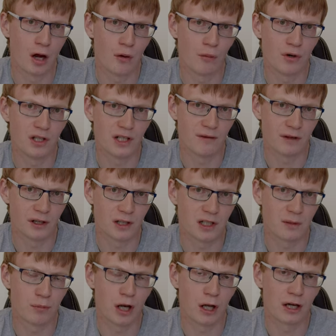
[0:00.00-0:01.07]
were difficult
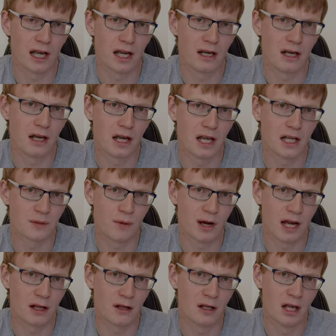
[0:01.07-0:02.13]
to plug in as
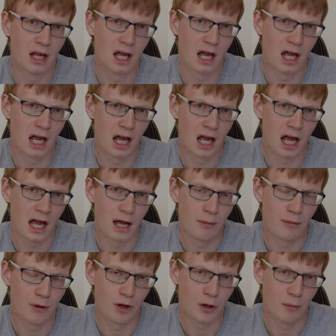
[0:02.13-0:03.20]
well.
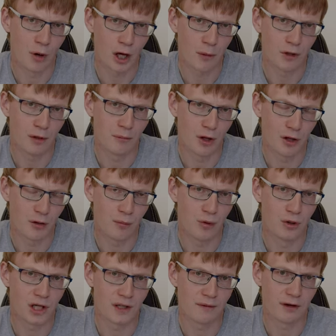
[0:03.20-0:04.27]
Um, the bottom of the
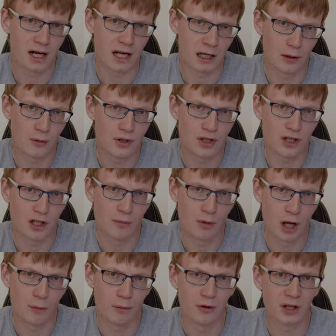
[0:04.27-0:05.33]
motherboard is very close to the
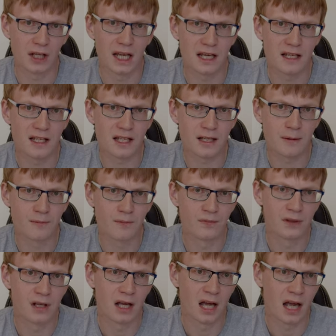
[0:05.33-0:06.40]
bottom of the case
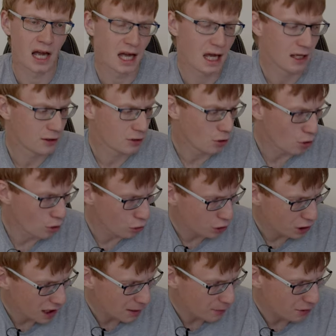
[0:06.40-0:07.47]
and all the
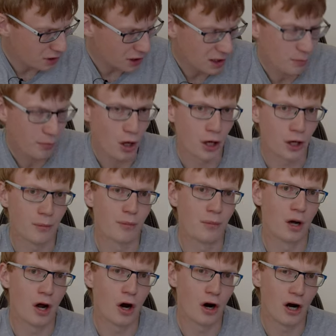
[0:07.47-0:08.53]
cables at the bottom
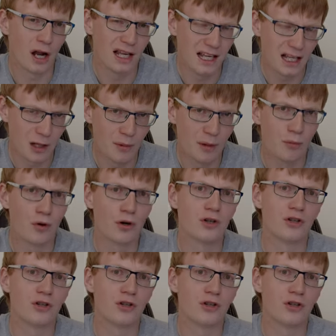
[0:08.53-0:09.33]
are a little bit more